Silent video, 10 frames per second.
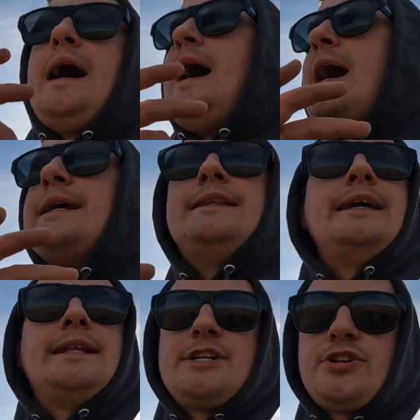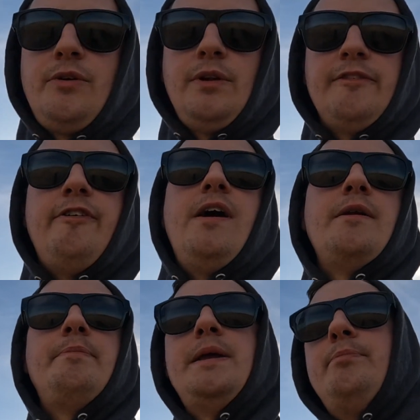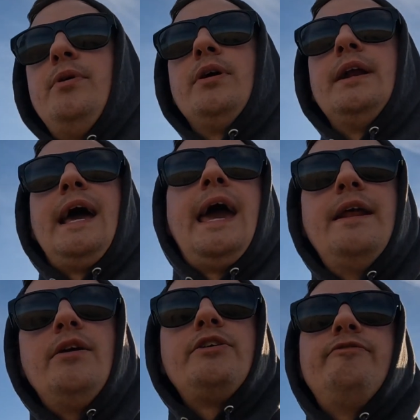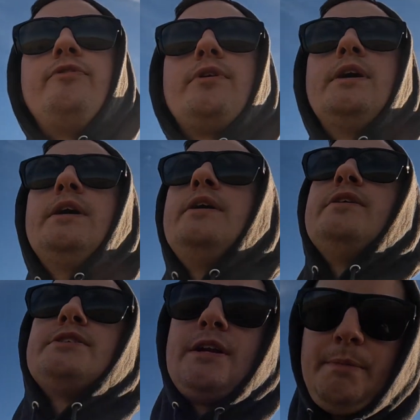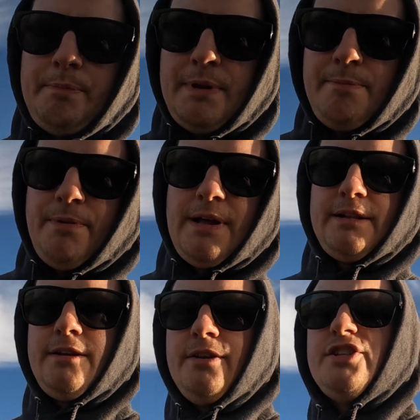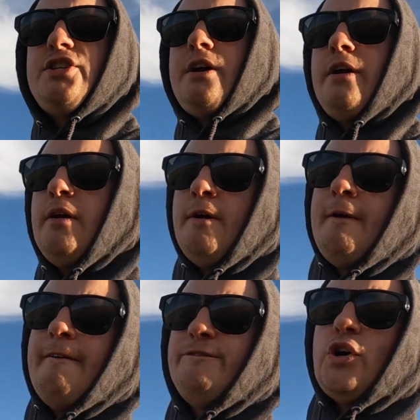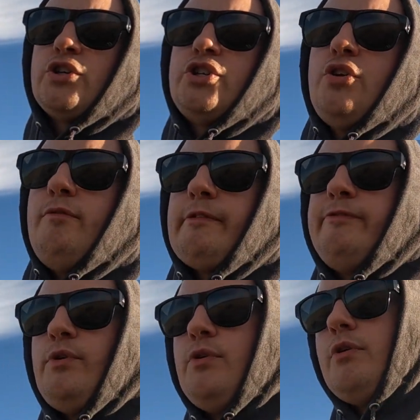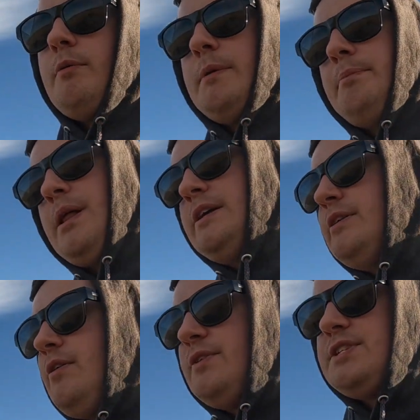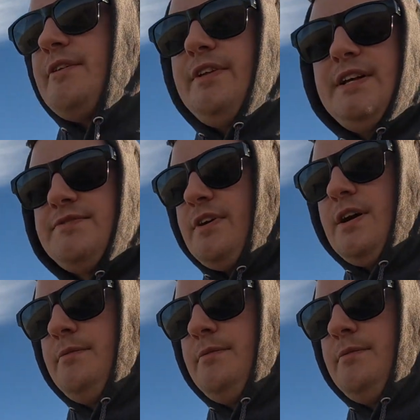I think that's totally fine. People are going to hate on you for it. There's going to be people out there that say function over form and blah, you know, all this stuff, and that's fine.